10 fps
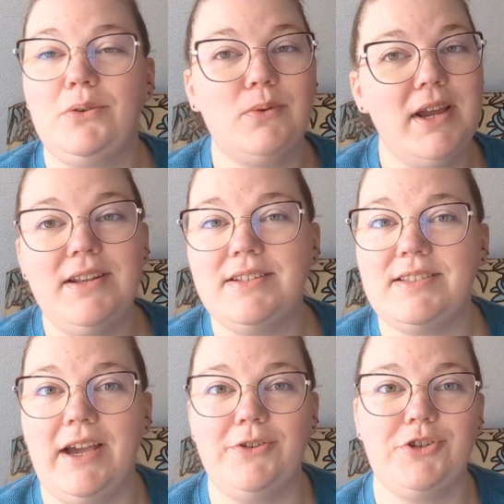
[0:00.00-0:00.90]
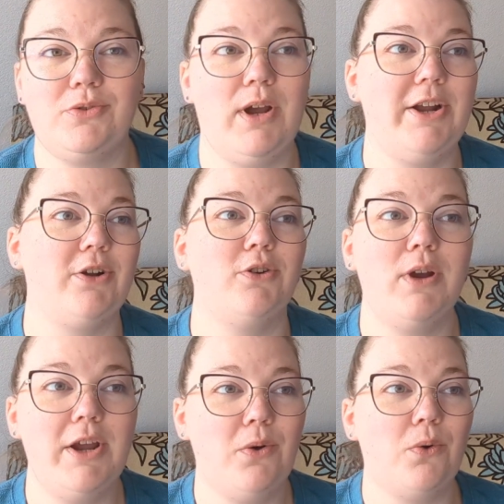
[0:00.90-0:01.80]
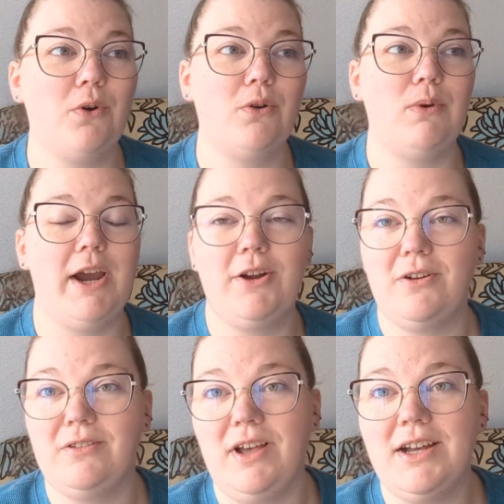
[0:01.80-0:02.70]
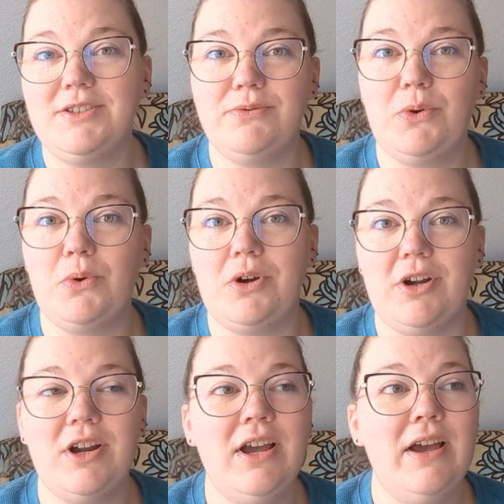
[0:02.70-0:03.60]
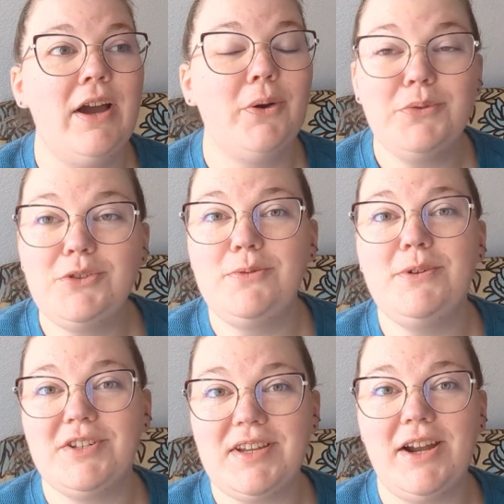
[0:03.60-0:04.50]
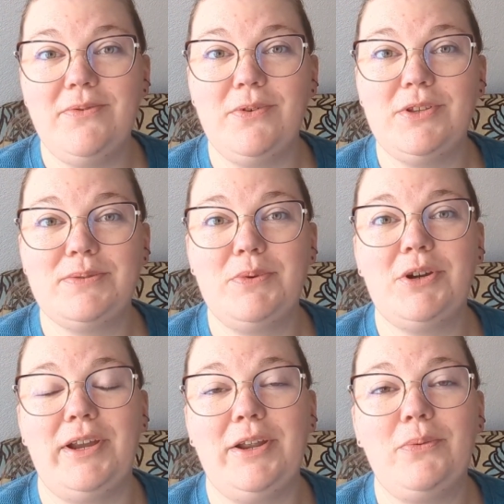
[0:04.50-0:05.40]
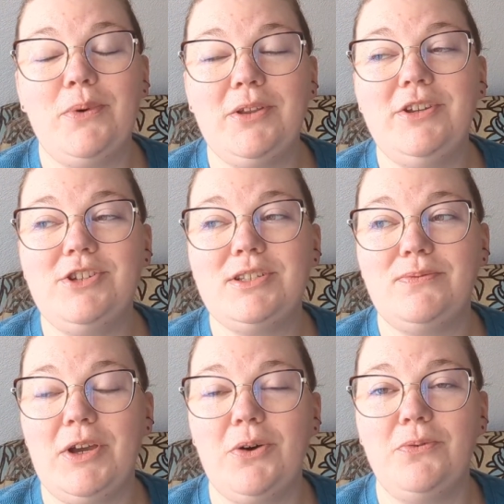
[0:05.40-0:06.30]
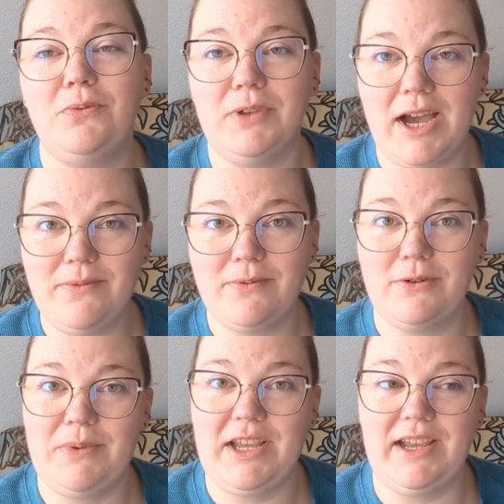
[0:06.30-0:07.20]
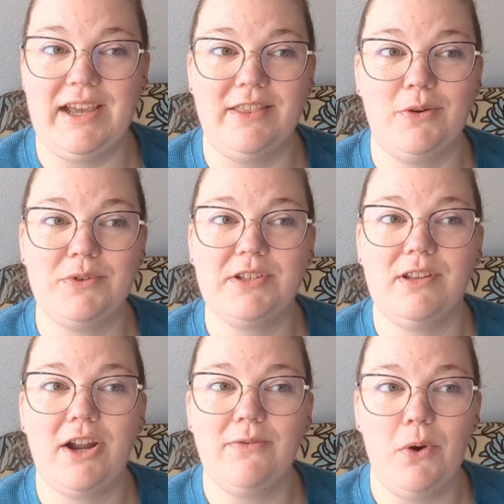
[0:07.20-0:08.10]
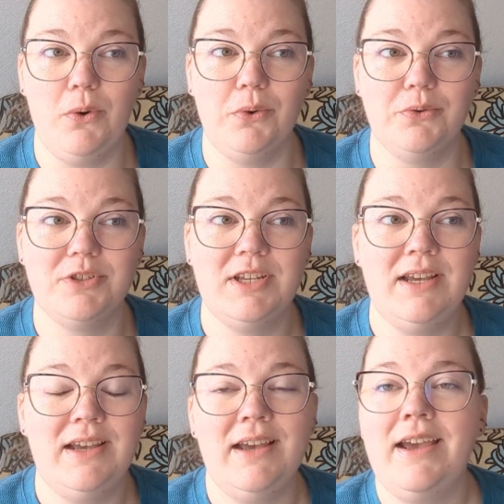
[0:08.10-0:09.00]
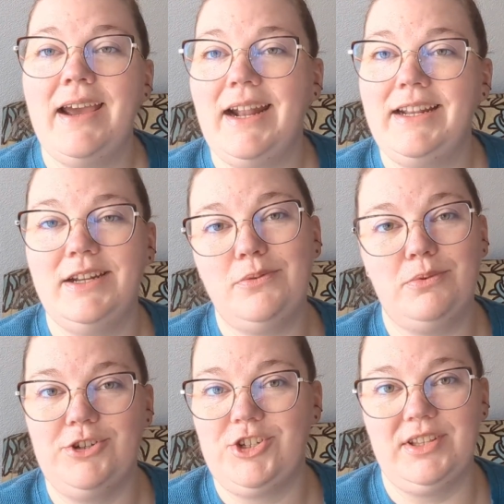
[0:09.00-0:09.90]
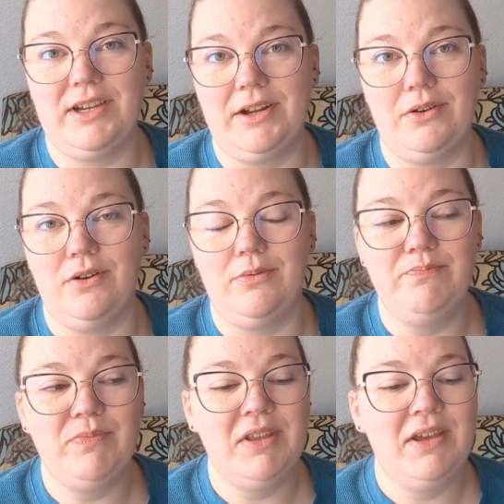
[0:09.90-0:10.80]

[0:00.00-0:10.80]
great nostalgic writer, great horror writer, lots of gore. I was super excited for this book, and it really just fell flat for me, and there was a lot of holes, and I didn't appreciate that at all.